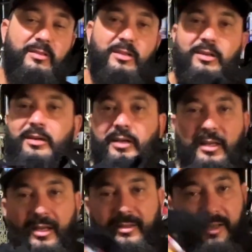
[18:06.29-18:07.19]
they are.
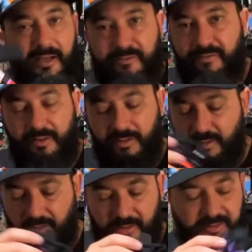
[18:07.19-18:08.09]
Again, they got fun
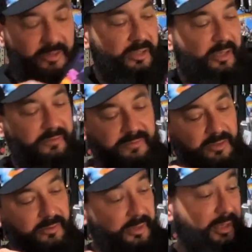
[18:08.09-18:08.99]
colors that you can have
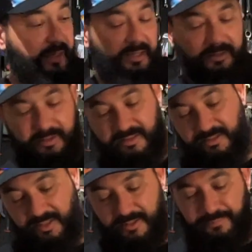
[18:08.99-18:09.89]
fun with. Like I got this
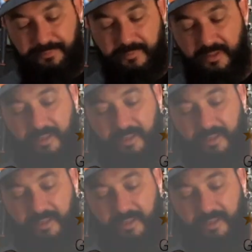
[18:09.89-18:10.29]
set and